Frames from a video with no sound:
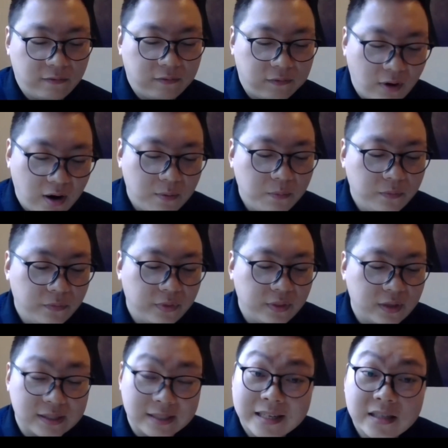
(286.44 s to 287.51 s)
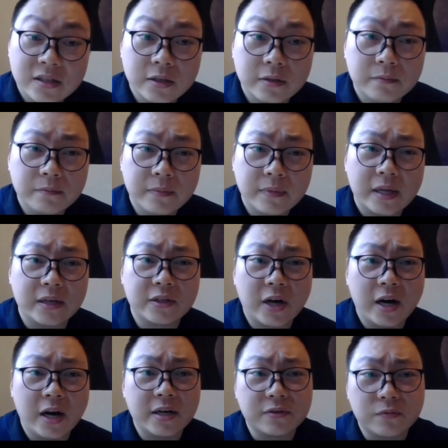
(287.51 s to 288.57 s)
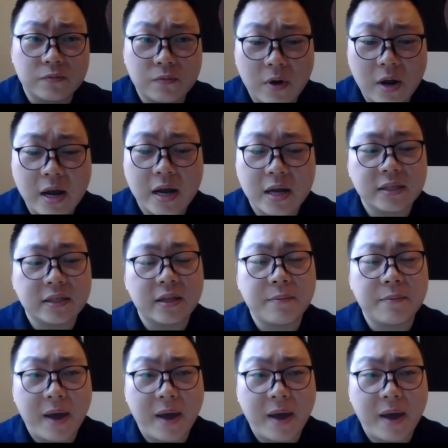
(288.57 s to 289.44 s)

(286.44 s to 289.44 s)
from the system that China's rise in the